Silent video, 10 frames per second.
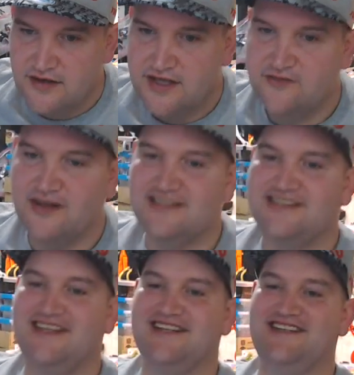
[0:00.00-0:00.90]
He
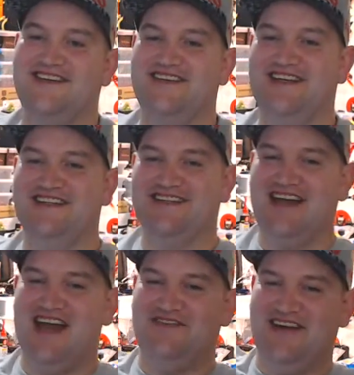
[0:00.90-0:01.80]
wants Schizo to hit his
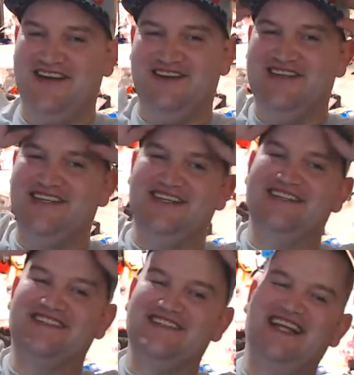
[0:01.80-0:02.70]
gap. I know he does.